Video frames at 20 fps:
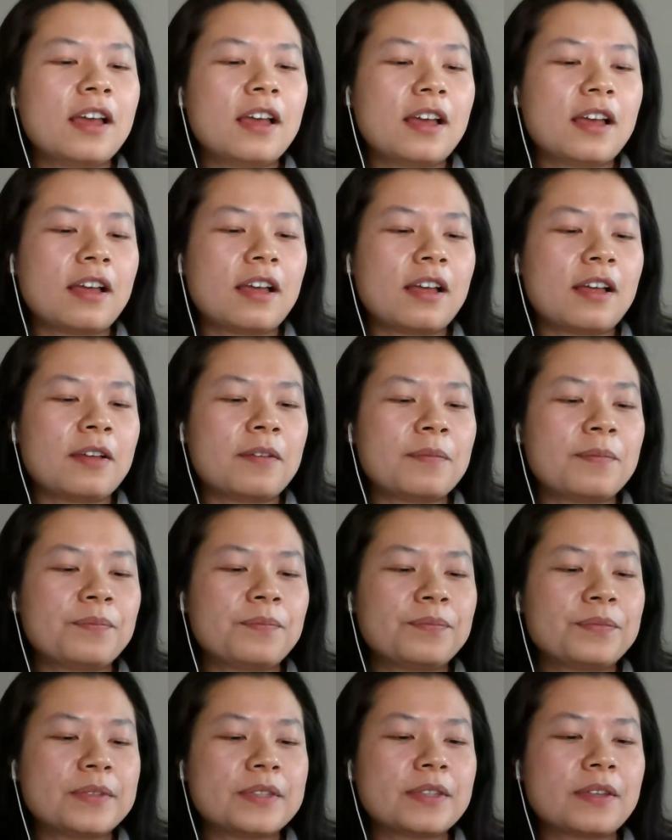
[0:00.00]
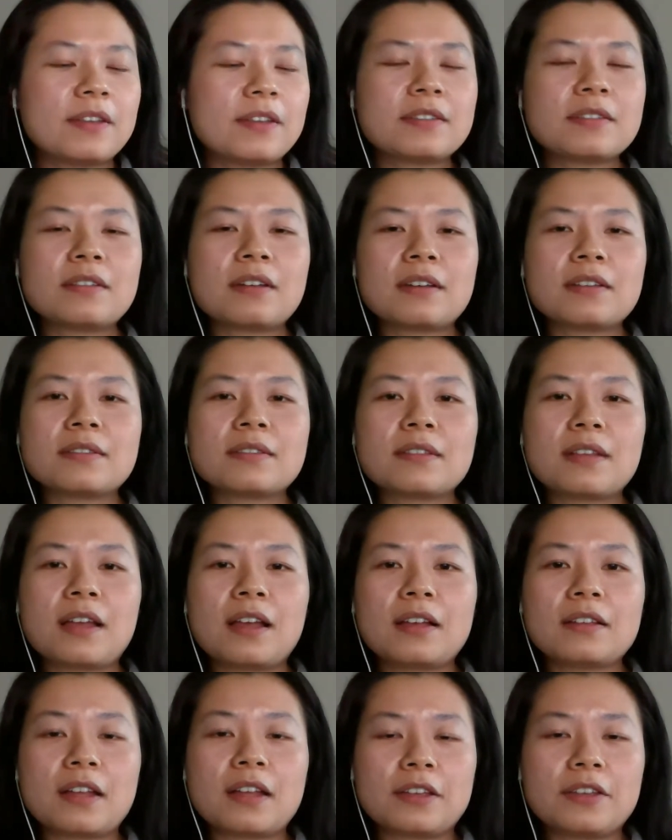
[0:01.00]
So it's nice
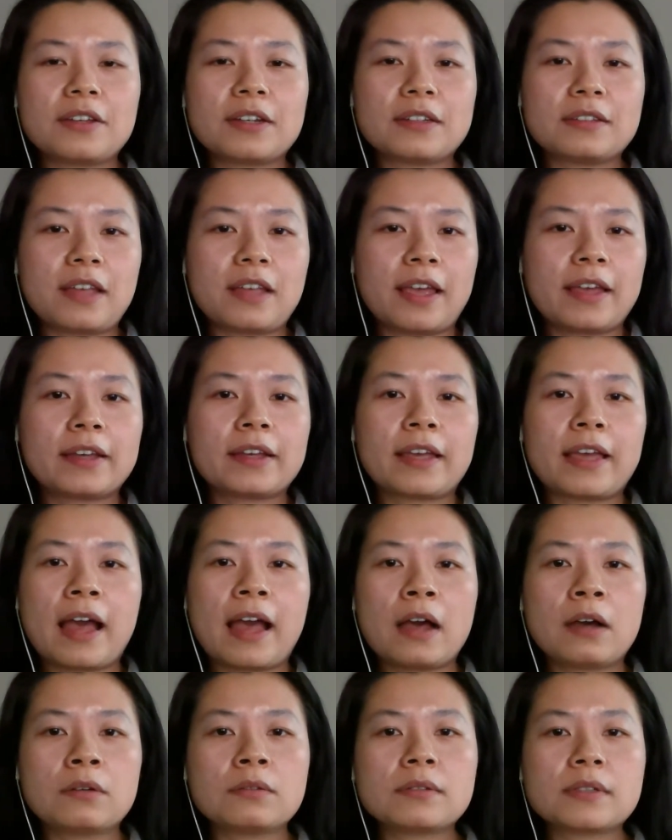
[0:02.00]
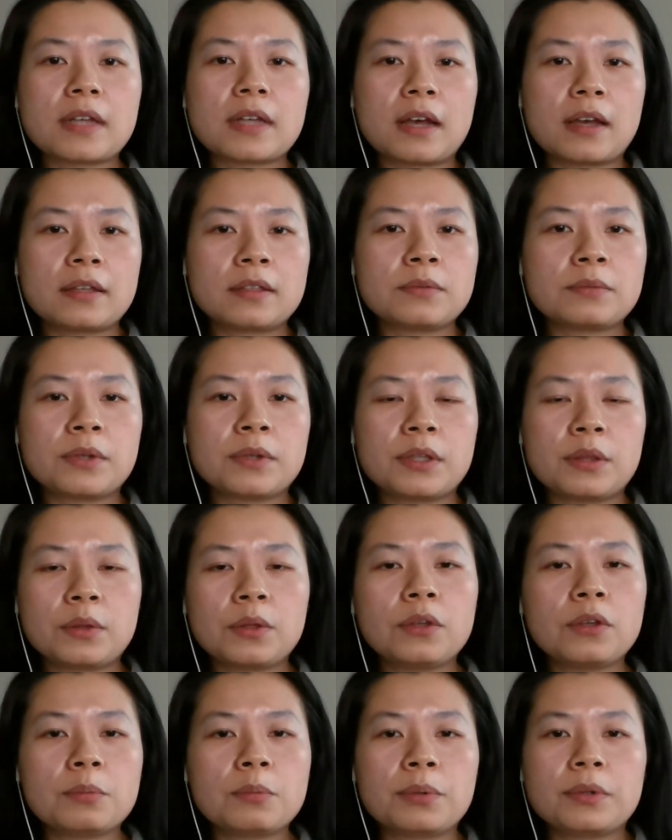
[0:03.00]
that you can take it outside with
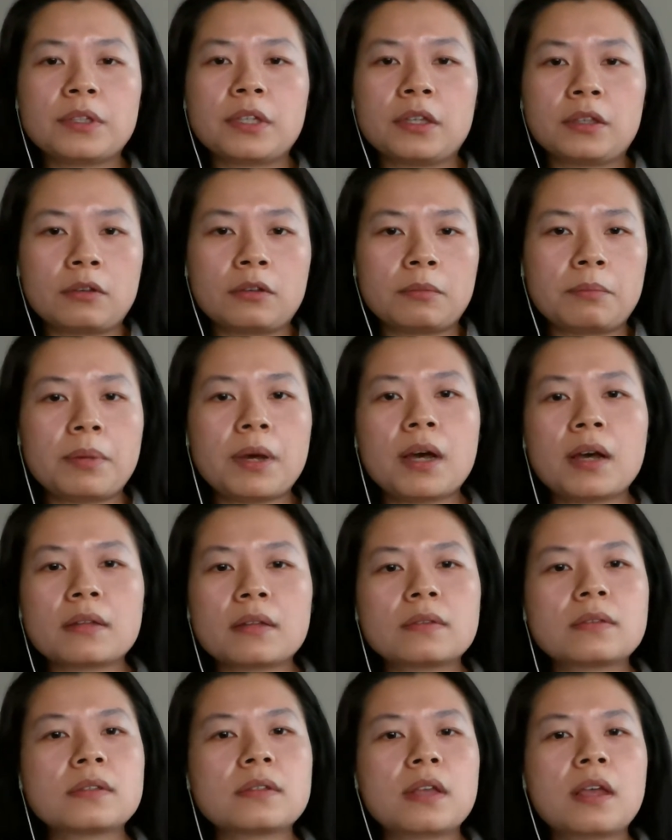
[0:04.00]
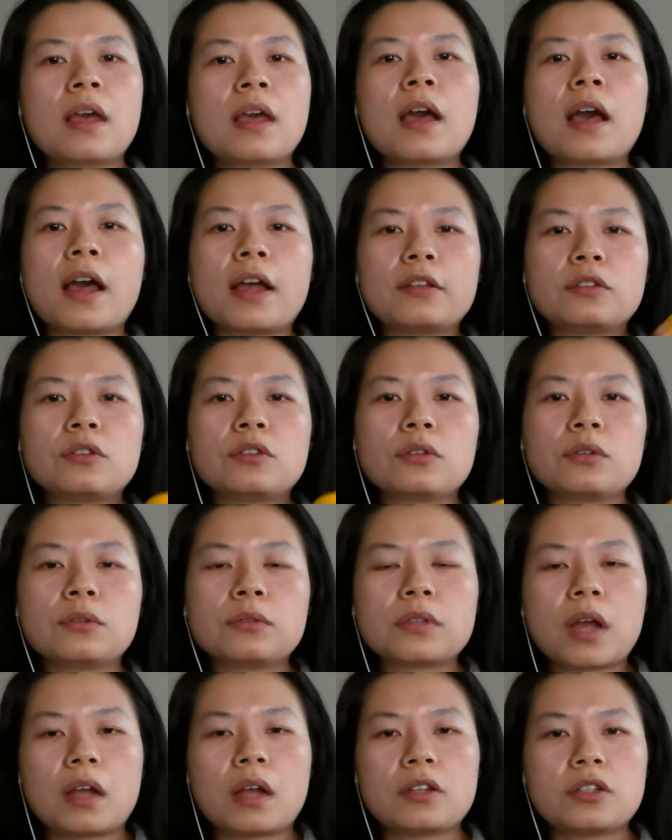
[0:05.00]
you, put in your purse and do
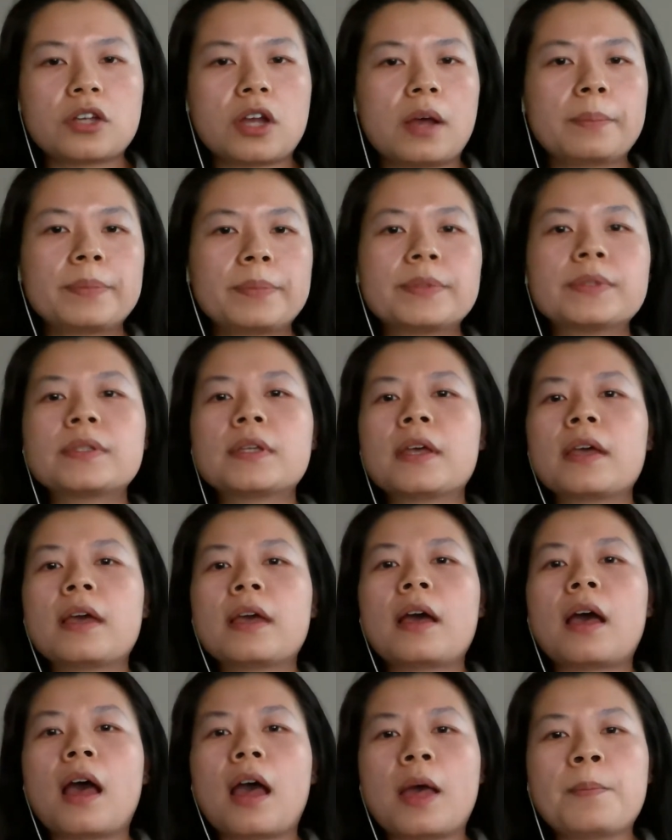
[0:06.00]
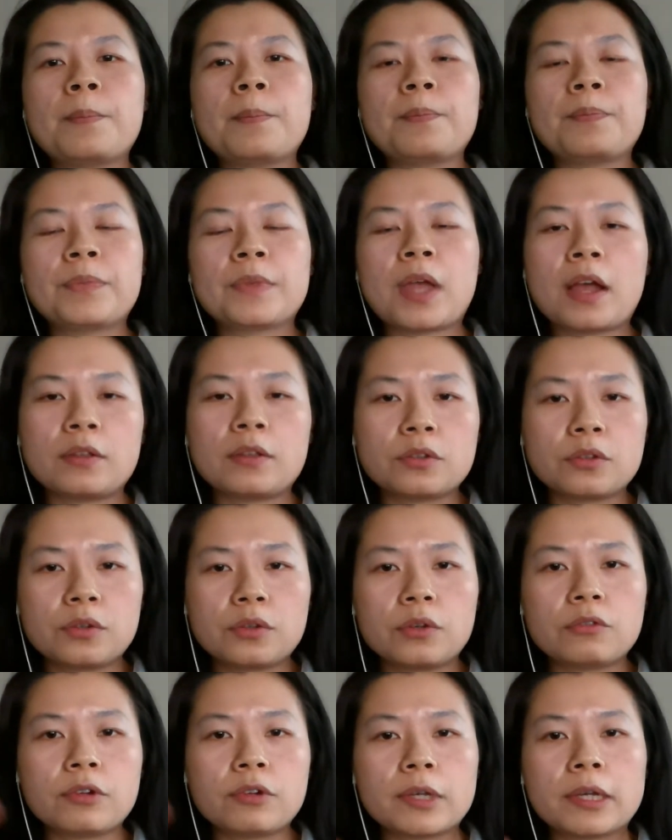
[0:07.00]
touch-ups. And do your
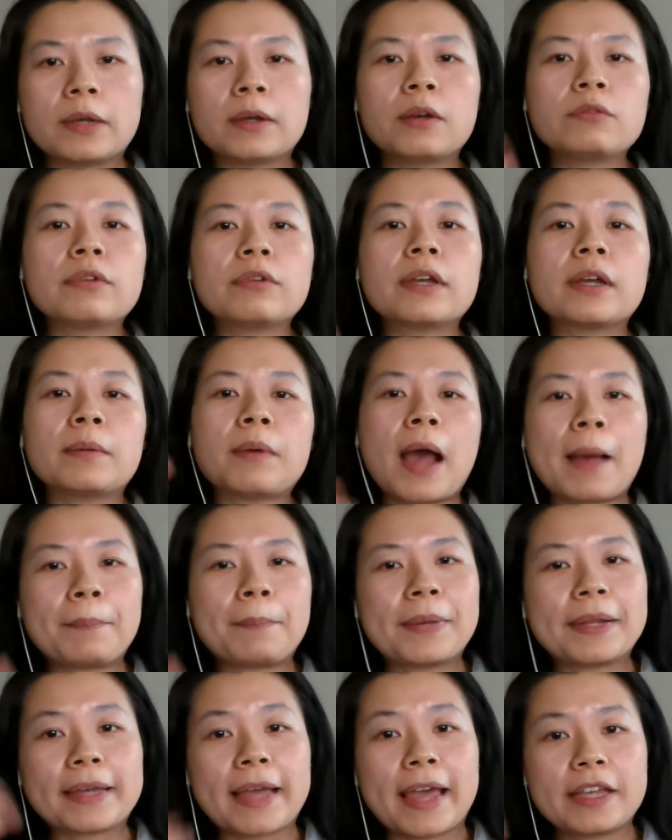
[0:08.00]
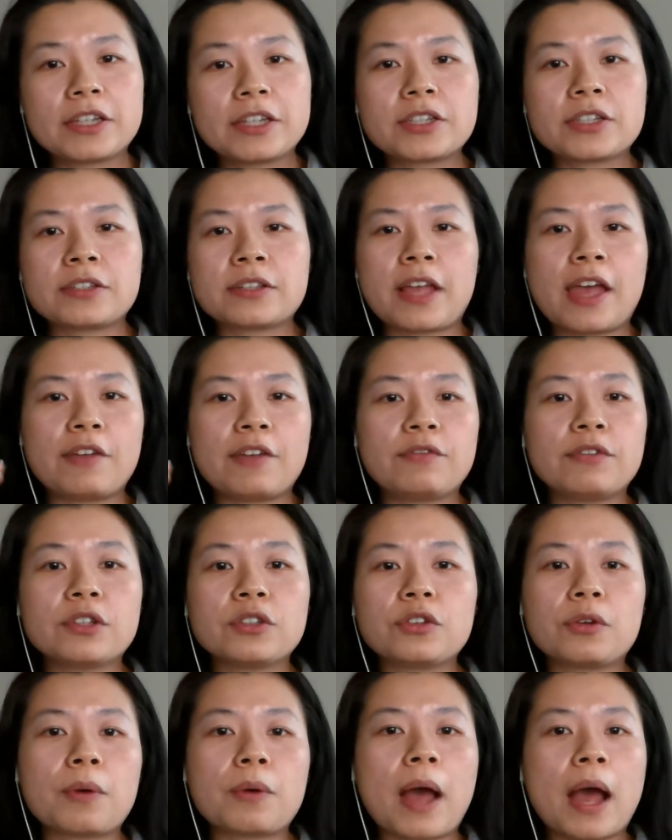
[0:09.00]
real application every
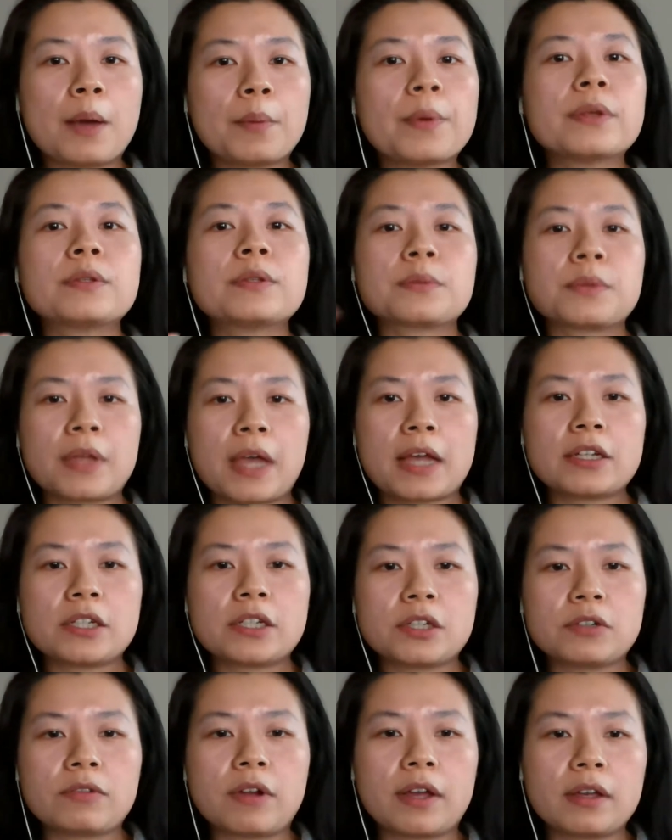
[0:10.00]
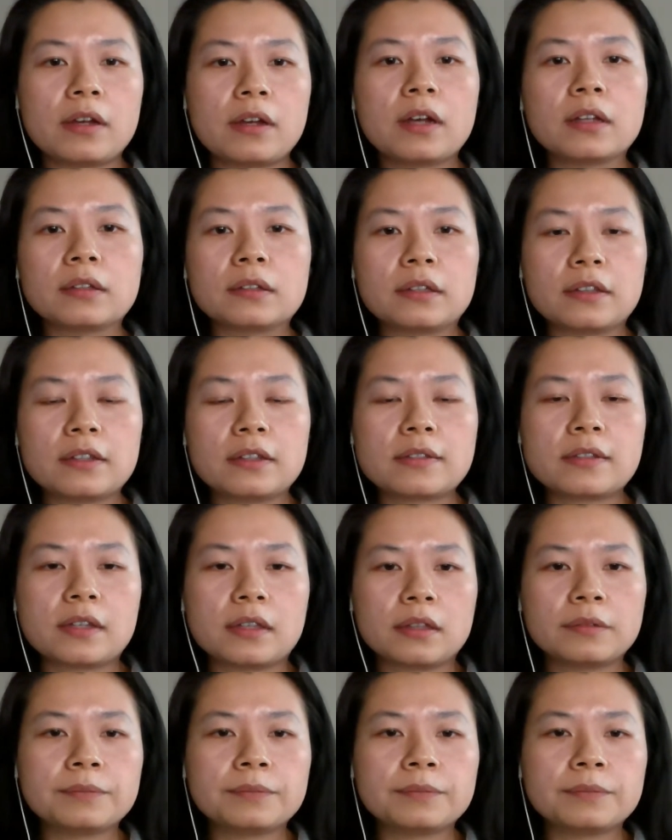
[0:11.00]
2 hours when you're actually right under the sun.